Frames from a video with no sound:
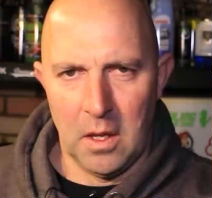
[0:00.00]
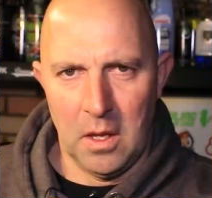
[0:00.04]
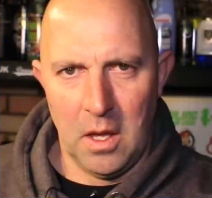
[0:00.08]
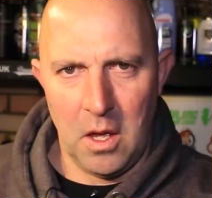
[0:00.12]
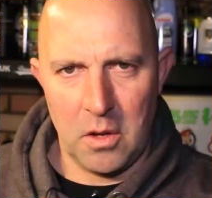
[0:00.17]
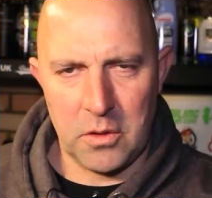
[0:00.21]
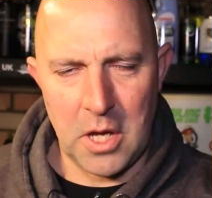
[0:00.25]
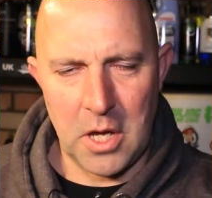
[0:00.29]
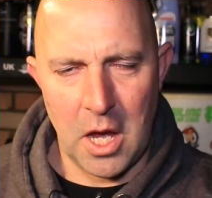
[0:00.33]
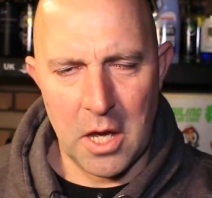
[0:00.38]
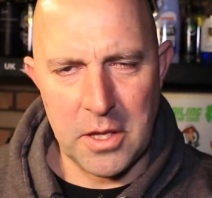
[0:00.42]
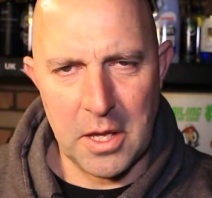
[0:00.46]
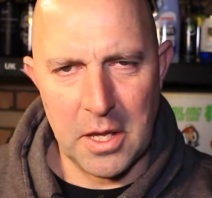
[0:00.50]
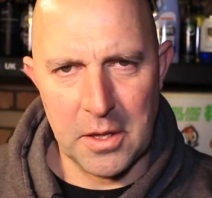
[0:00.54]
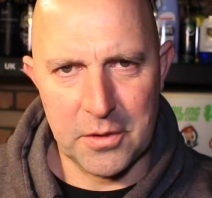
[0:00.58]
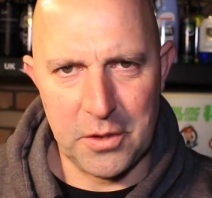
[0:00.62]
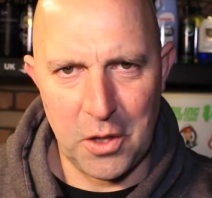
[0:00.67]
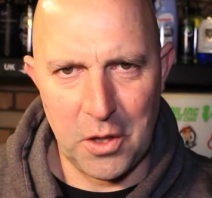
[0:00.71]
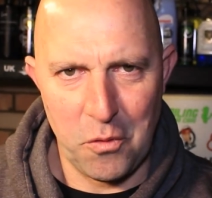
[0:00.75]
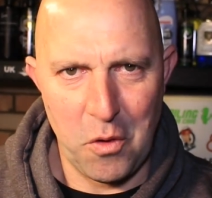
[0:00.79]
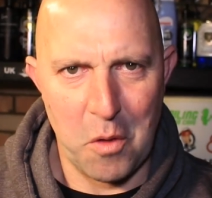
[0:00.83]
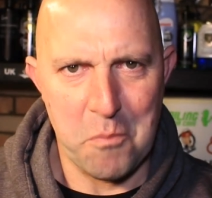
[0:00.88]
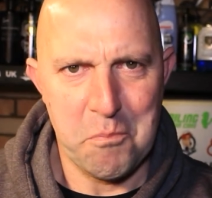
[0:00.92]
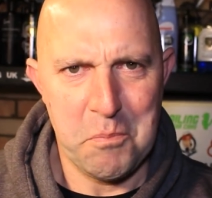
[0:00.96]
Okay then,
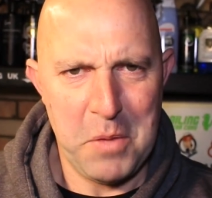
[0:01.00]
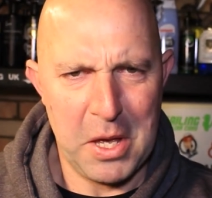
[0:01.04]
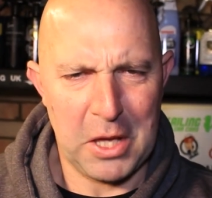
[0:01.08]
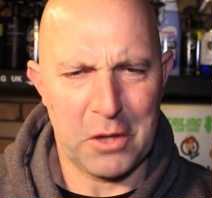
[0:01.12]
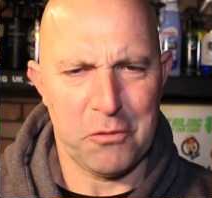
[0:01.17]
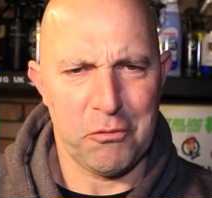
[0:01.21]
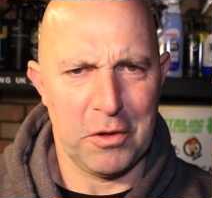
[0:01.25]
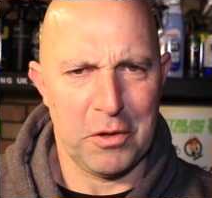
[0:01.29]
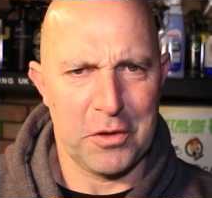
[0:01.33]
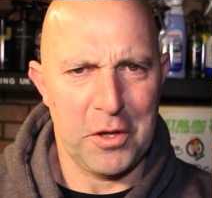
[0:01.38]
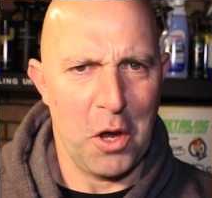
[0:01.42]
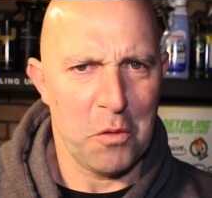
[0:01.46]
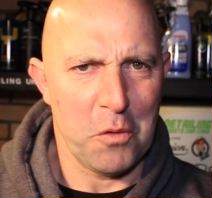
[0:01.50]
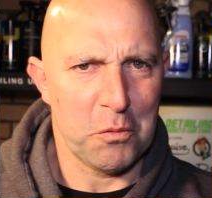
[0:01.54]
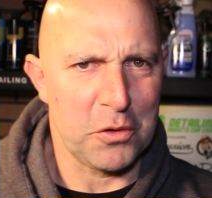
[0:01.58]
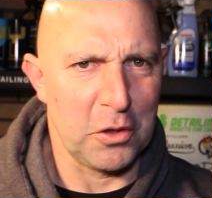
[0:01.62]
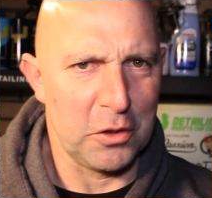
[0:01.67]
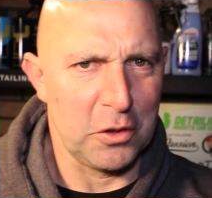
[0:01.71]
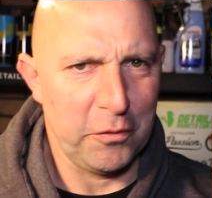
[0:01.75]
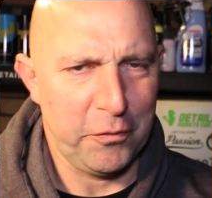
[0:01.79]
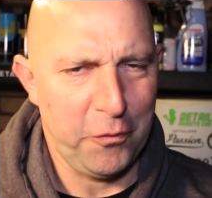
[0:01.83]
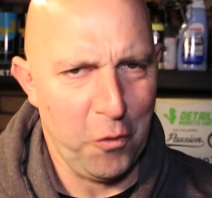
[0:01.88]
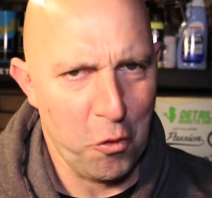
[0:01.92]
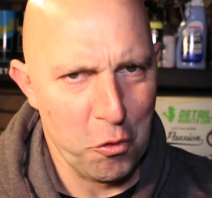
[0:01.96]
so mixed results on
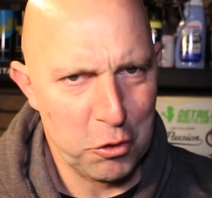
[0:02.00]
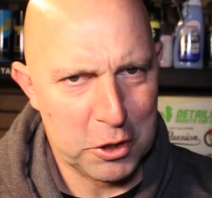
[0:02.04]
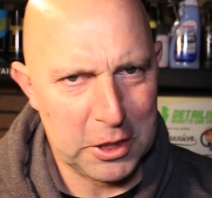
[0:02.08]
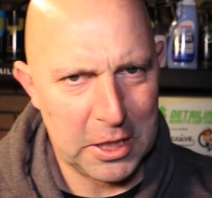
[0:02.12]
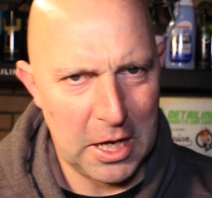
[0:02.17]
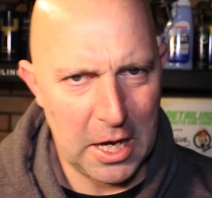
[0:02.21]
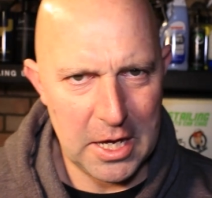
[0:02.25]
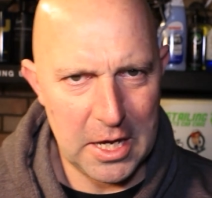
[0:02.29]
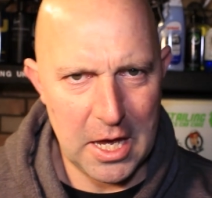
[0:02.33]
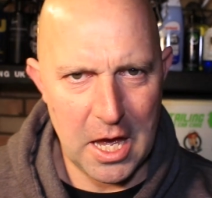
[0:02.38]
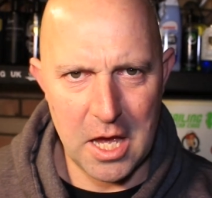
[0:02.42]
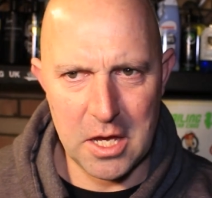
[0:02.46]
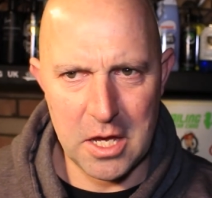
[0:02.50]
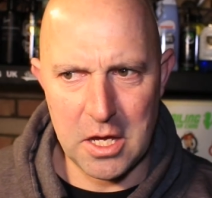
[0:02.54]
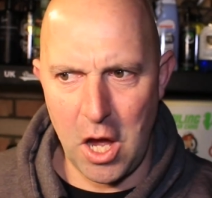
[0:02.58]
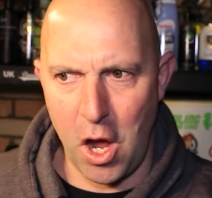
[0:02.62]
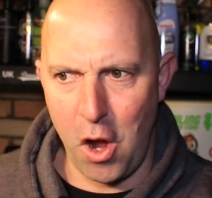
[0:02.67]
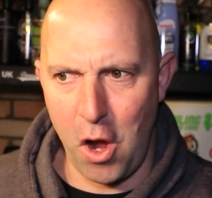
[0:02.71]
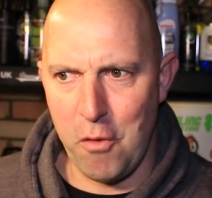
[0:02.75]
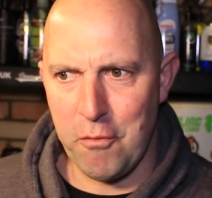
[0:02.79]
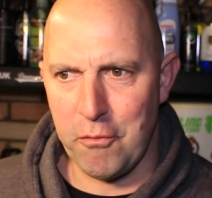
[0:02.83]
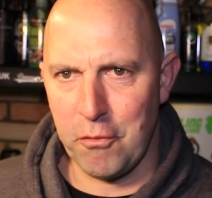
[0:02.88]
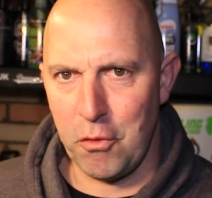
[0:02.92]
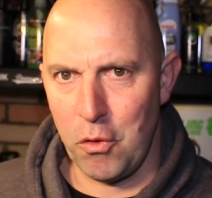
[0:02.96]
the Ford KA.
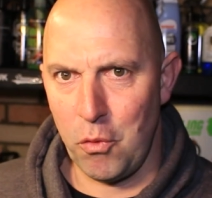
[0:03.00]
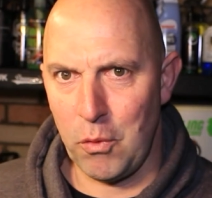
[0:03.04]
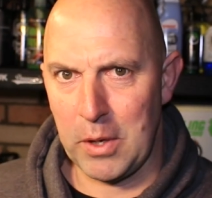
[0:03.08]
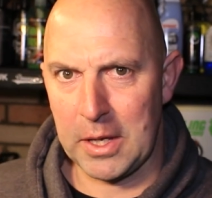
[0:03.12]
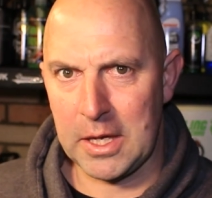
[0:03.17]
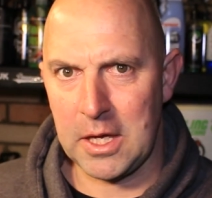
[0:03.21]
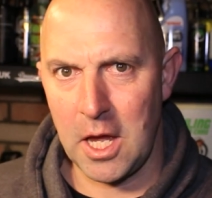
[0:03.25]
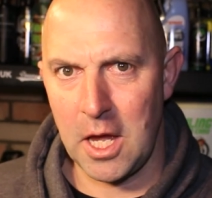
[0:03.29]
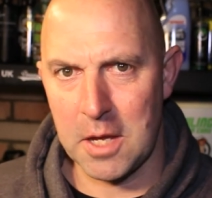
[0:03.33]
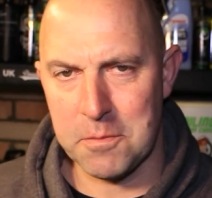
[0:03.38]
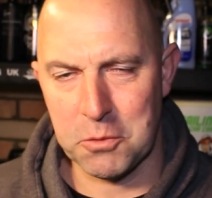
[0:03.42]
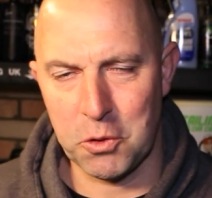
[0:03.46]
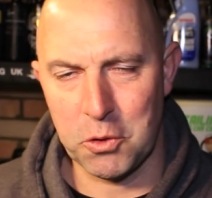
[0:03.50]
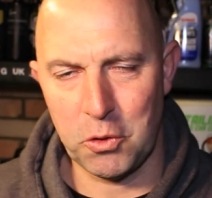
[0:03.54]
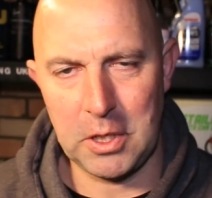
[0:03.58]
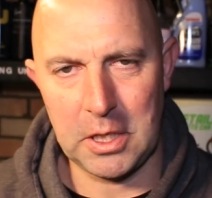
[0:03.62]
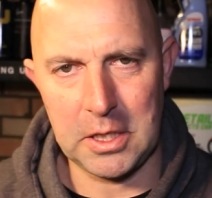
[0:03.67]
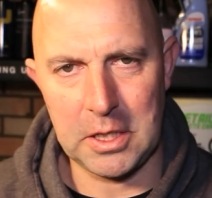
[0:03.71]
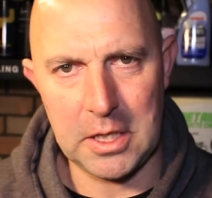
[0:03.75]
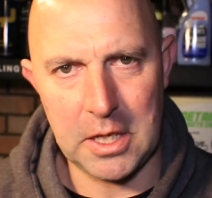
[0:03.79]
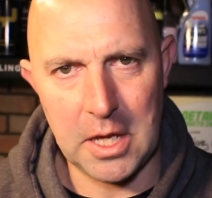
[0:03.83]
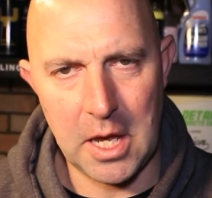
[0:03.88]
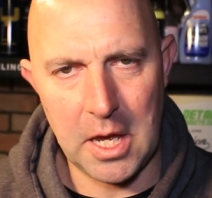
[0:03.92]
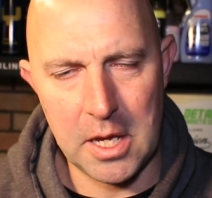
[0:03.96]
Overall, it came good
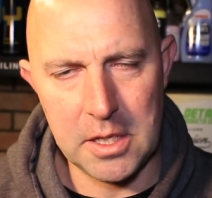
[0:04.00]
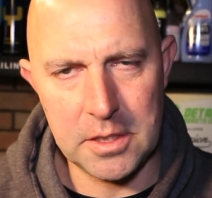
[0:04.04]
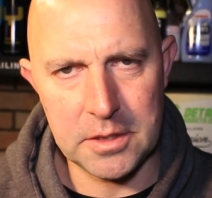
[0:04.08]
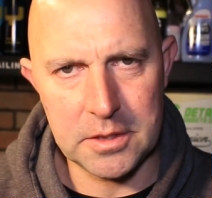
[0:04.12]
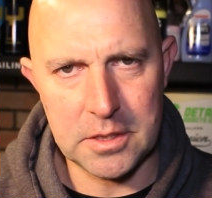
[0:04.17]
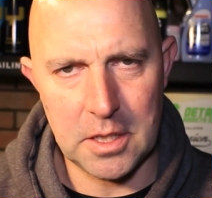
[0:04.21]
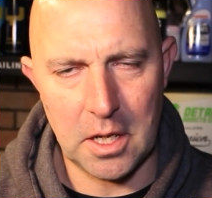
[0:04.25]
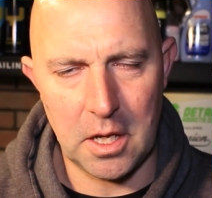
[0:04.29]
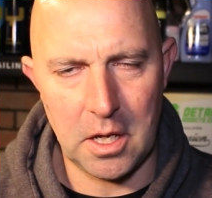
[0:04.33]
in the end.